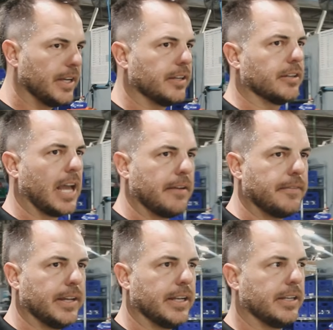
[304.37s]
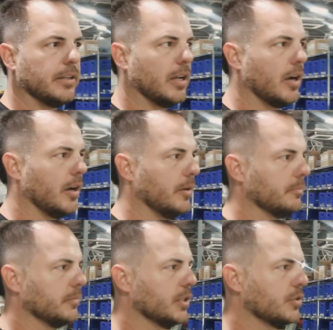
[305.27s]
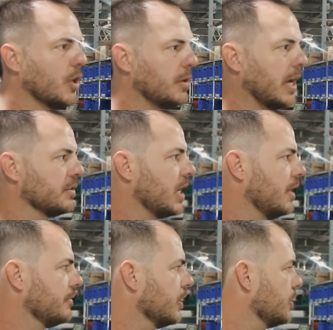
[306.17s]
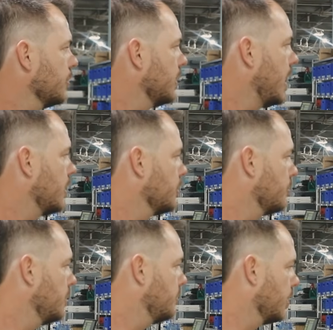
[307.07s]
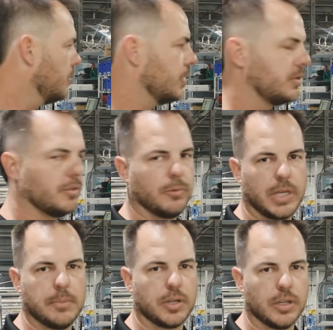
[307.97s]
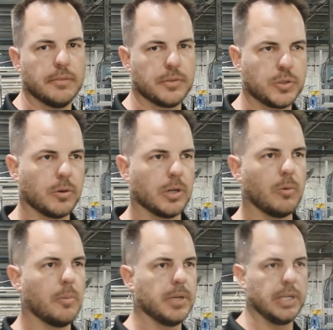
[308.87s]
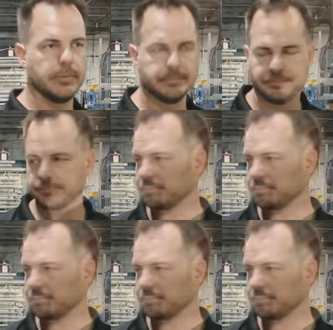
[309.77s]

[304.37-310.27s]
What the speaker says: fitting or that fitting. There's no downtime for us on that because we keep a good inventory of what we need.